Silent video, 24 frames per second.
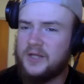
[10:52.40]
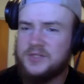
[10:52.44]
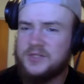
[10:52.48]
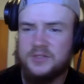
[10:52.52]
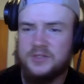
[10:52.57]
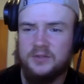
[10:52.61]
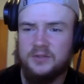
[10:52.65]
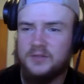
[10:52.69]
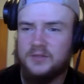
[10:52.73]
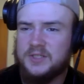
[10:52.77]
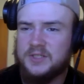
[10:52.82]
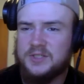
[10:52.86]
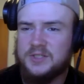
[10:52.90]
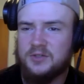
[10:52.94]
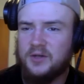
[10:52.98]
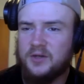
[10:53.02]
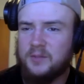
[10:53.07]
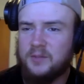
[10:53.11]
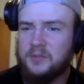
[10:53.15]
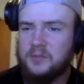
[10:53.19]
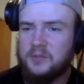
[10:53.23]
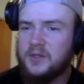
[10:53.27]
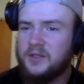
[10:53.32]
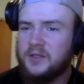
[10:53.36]
that's a
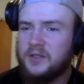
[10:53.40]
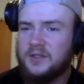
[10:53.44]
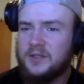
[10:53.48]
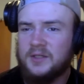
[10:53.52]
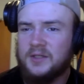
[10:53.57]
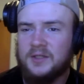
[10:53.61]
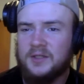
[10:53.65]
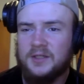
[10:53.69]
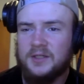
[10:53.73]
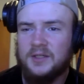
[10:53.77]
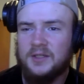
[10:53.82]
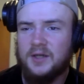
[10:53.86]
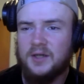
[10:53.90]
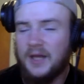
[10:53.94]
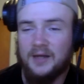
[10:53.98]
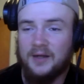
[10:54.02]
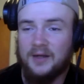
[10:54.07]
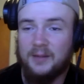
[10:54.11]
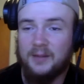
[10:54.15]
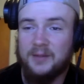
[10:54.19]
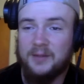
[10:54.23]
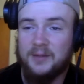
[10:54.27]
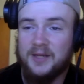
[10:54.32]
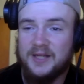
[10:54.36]
great pick. Yeah,
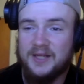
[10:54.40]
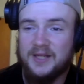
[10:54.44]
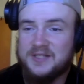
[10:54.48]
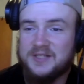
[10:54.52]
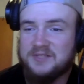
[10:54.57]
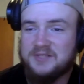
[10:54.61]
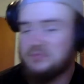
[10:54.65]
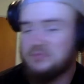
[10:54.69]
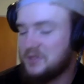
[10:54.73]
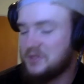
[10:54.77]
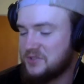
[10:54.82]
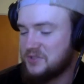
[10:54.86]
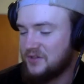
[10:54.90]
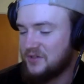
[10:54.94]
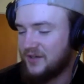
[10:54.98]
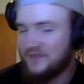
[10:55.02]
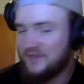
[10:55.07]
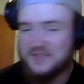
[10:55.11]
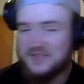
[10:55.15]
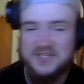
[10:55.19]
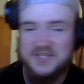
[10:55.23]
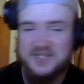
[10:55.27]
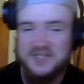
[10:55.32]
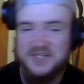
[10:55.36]
I mean that's all I
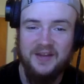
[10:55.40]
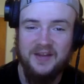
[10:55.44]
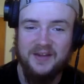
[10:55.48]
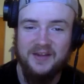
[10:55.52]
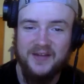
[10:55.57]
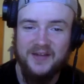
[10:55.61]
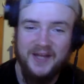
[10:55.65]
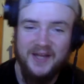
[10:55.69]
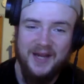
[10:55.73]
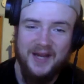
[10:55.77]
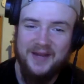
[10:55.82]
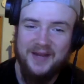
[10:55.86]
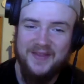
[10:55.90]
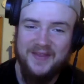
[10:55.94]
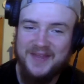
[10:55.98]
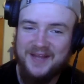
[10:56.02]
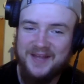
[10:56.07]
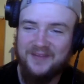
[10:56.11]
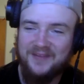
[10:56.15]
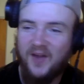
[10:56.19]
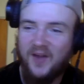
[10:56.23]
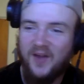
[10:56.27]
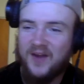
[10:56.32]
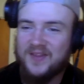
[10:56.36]
have to say to that. Like I think
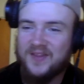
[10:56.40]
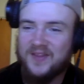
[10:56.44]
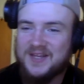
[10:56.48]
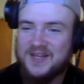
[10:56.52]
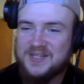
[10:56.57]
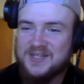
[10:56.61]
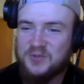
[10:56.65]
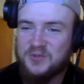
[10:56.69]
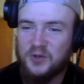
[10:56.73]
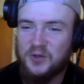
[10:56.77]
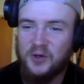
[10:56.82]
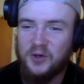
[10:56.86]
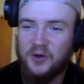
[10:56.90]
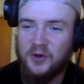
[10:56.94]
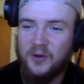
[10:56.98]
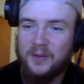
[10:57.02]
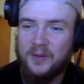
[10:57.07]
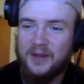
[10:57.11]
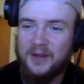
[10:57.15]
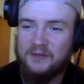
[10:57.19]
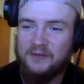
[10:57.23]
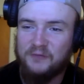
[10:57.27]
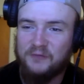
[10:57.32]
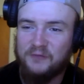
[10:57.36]
a lot of these we're going to go
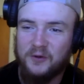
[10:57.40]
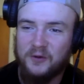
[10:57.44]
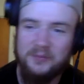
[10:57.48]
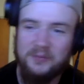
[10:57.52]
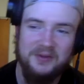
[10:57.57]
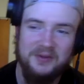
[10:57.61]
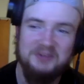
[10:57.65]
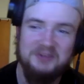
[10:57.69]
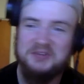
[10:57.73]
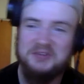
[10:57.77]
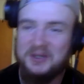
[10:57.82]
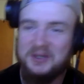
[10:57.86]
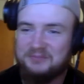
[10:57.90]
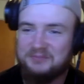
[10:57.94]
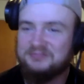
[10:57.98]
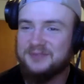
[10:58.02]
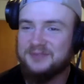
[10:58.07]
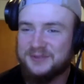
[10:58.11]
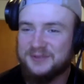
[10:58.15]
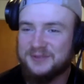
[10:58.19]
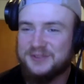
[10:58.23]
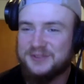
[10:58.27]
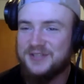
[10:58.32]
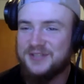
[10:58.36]
back and forth. Be like, yep,
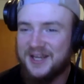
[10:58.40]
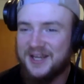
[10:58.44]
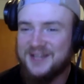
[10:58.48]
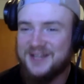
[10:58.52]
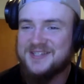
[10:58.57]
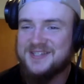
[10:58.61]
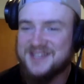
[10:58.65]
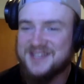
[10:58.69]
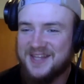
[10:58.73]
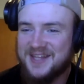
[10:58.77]
but I can see